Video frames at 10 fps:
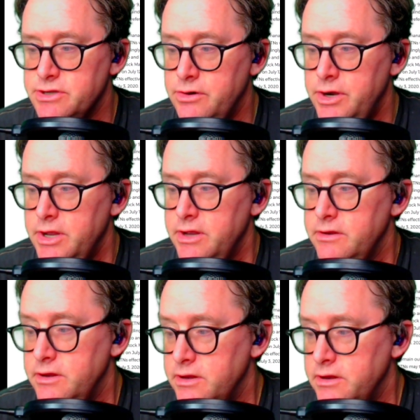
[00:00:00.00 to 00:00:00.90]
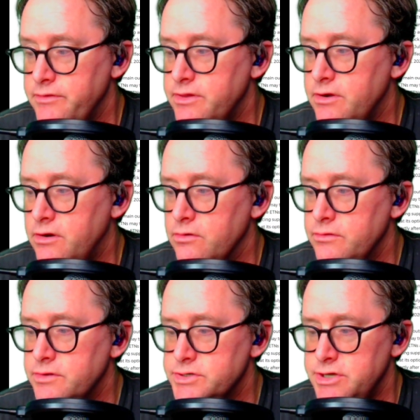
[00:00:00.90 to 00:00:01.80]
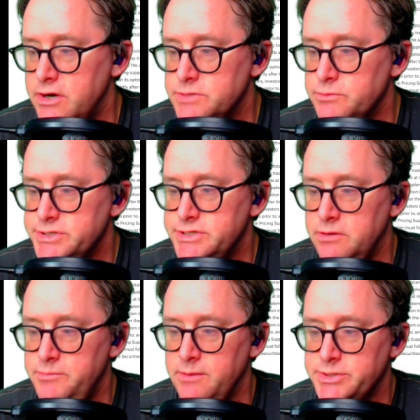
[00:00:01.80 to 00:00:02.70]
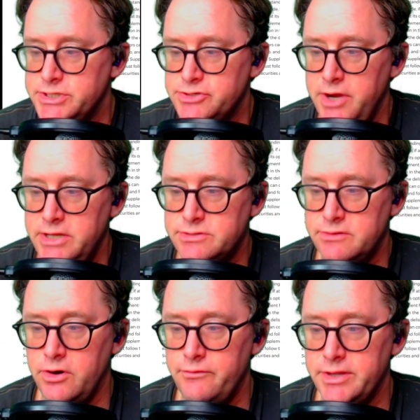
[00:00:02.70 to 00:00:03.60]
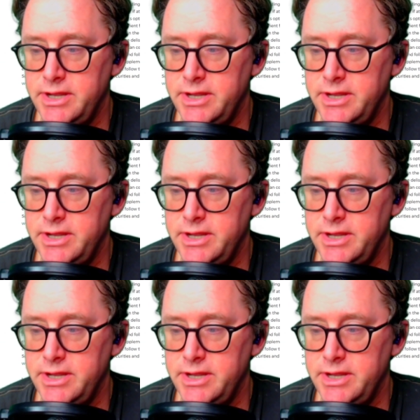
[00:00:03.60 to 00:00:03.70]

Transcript: So even though the shares will still be able to trade sort of over the